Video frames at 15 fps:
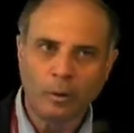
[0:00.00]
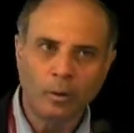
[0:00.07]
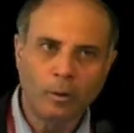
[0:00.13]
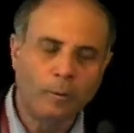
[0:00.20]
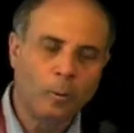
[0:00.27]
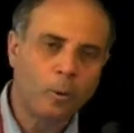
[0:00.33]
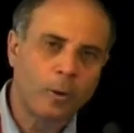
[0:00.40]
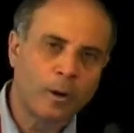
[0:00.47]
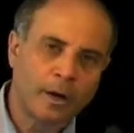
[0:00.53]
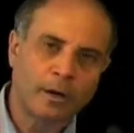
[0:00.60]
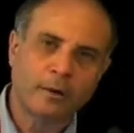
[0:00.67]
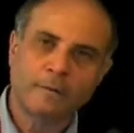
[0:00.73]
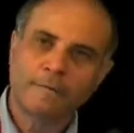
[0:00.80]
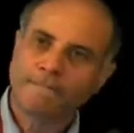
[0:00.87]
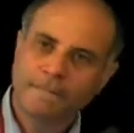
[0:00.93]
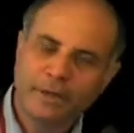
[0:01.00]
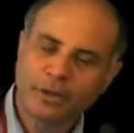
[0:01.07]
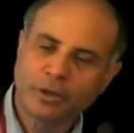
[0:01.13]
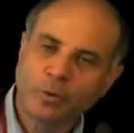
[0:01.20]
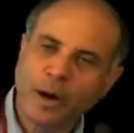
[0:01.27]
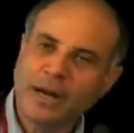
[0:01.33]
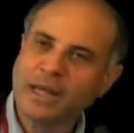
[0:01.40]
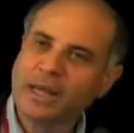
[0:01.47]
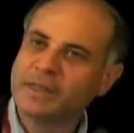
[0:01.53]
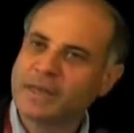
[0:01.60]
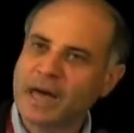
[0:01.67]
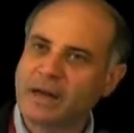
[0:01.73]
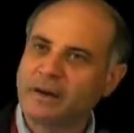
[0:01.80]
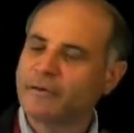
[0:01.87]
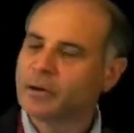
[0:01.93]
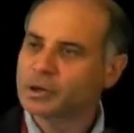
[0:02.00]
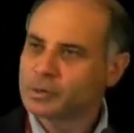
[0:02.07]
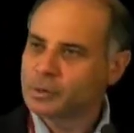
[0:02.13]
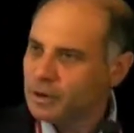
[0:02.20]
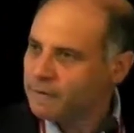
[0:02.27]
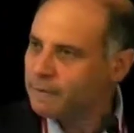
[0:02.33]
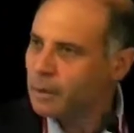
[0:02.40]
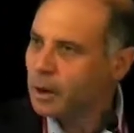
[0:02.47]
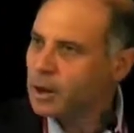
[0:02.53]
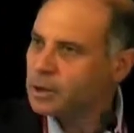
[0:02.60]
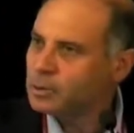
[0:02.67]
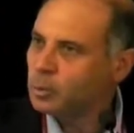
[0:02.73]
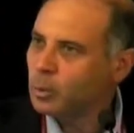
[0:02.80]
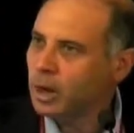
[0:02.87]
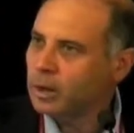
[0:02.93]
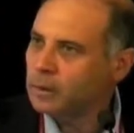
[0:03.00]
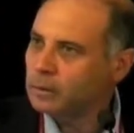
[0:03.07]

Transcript: or the 20th anniversary of Mars 1?